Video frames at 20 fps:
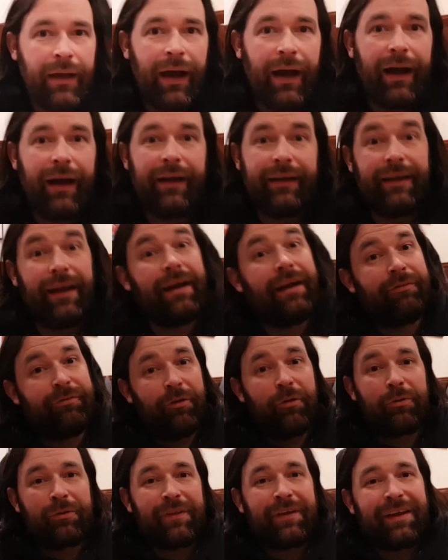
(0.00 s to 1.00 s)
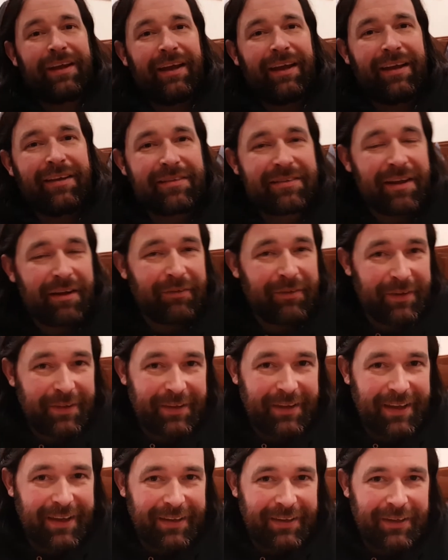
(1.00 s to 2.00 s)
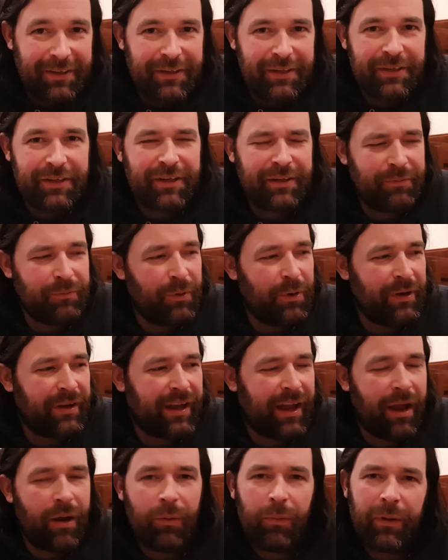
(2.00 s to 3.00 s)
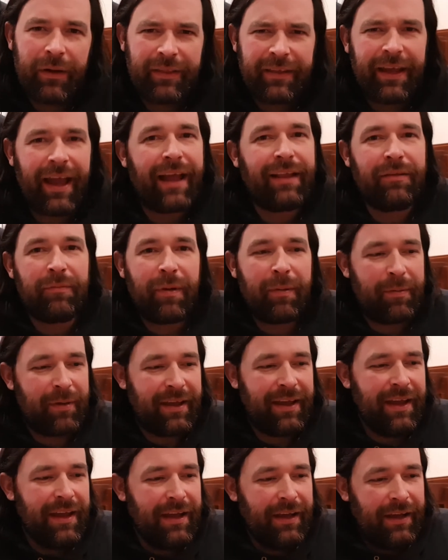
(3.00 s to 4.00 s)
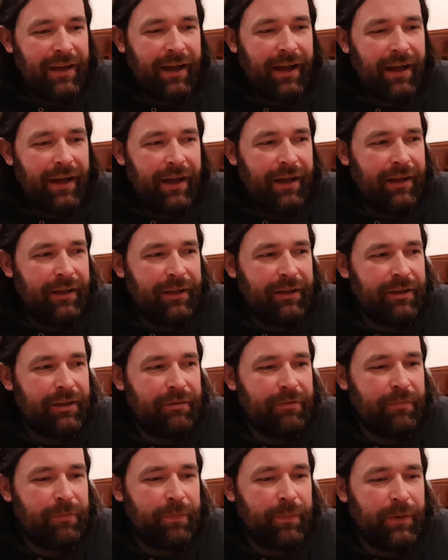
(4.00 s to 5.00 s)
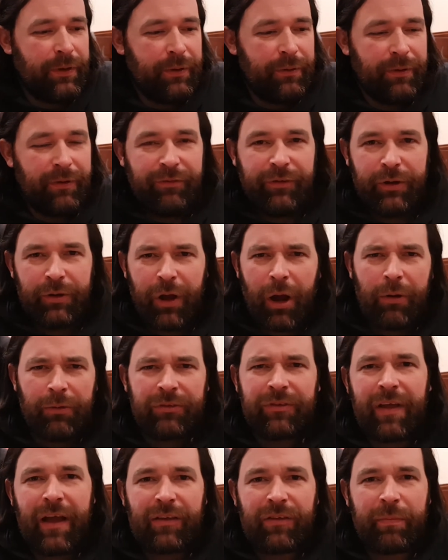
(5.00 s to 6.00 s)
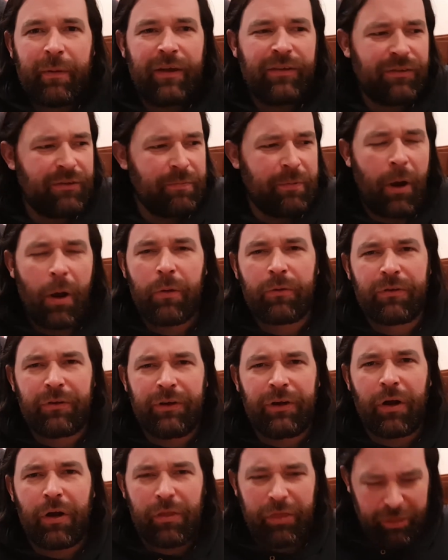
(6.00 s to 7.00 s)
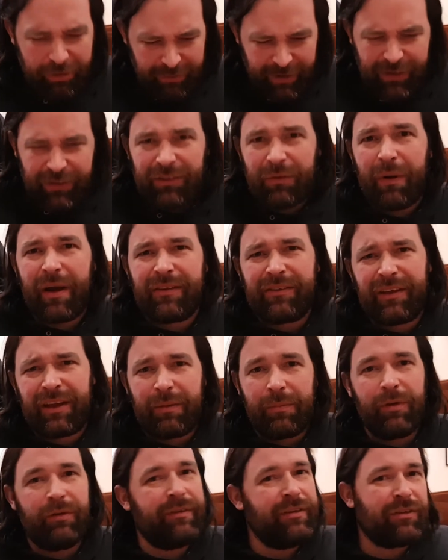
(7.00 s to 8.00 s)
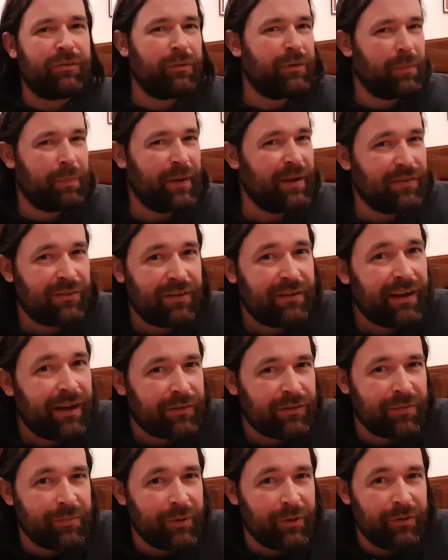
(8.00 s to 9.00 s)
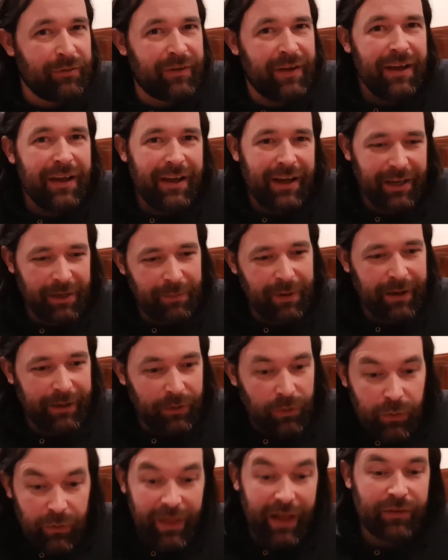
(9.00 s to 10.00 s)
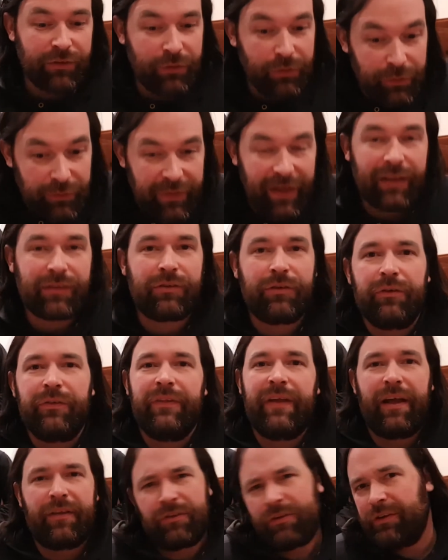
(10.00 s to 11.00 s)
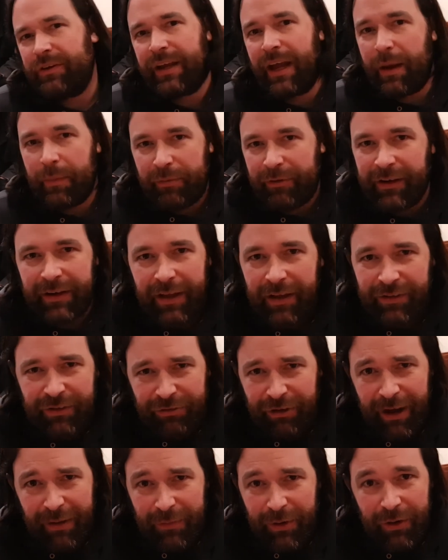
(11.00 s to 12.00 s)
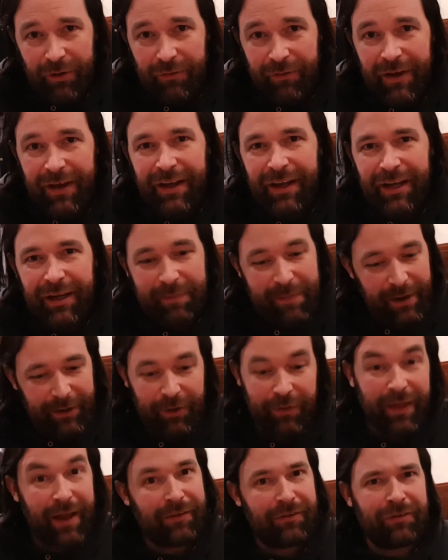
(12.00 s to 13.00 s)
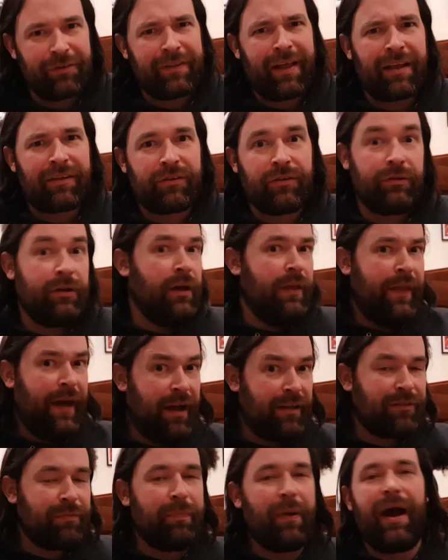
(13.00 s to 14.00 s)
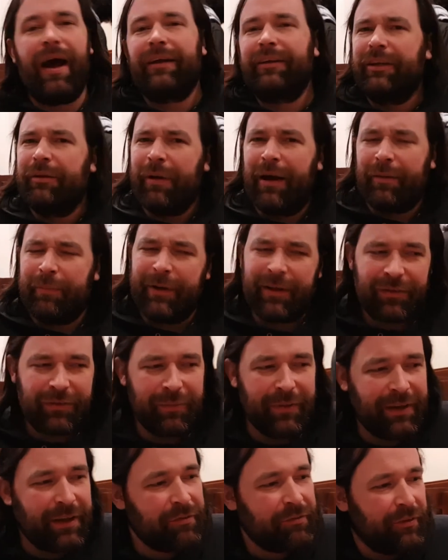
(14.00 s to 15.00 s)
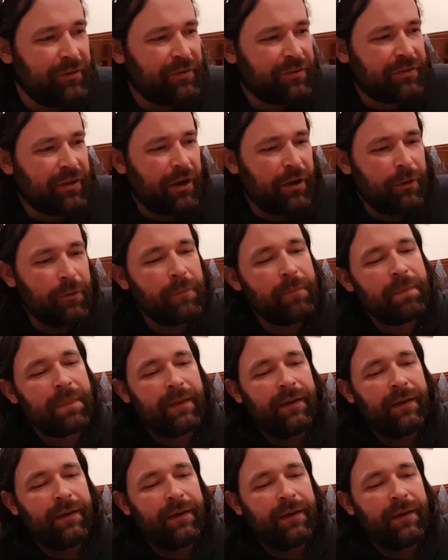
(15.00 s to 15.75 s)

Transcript: Yeah, forward thinking is definitely the key. You can work out at the end, maybe if you go into that space, your opponent's only got 3 squares they can move into with the piece you like to move, and you might go, well, that's good, and that's good, yeah, brilliant, that's a great move. You might go, that's good, that's bad, and you might pick something different. So